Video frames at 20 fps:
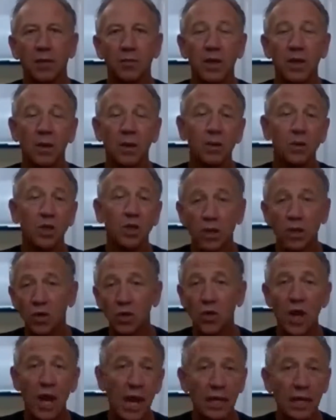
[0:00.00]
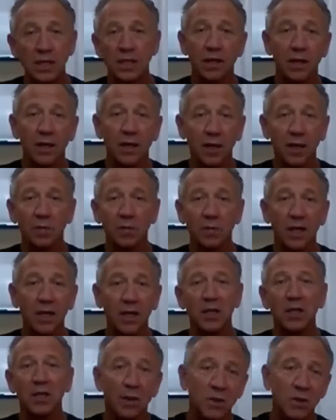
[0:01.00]
be able to create an
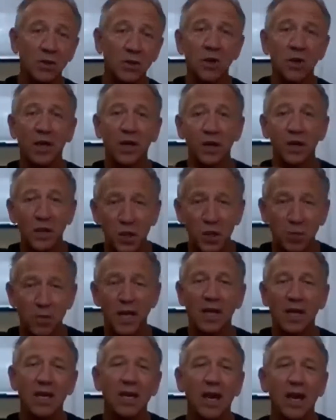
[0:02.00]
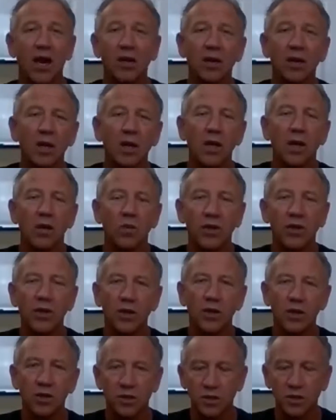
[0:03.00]
income that's going into your bank account, whether
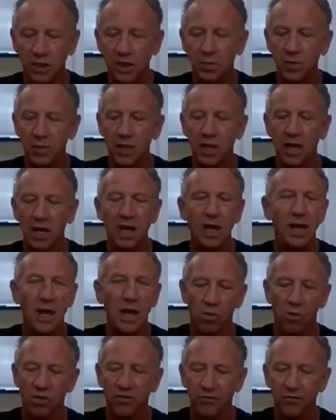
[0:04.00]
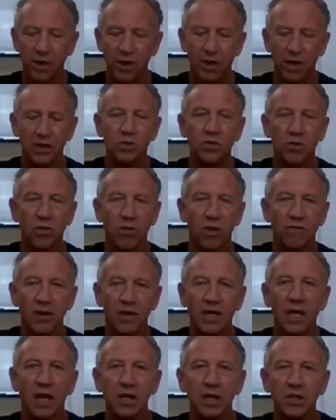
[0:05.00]
you're sleeping, hanging out with friends, whether you're on
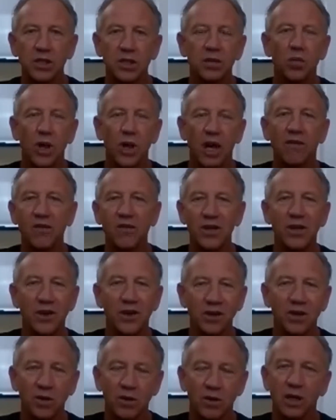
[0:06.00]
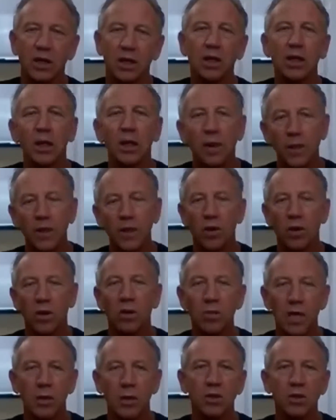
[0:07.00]
vacation, whatever you're doing, you want
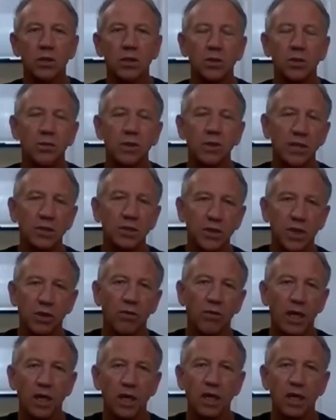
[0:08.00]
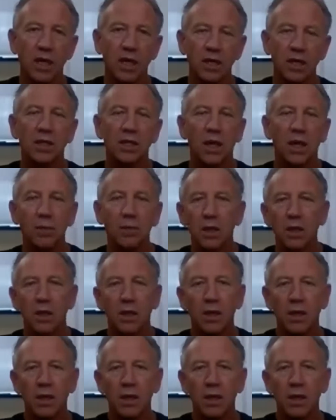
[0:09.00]
to be able to be generating income